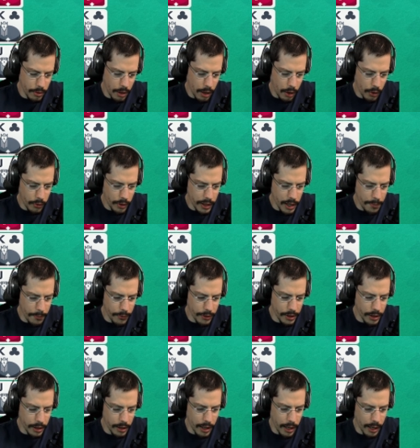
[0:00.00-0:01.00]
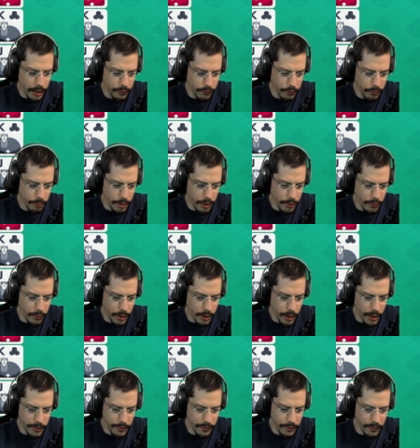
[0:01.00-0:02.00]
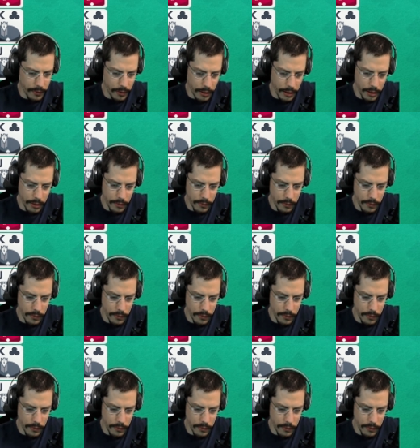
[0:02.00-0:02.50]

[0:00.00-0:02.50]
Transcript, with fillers: How can I bring the cards from the right side?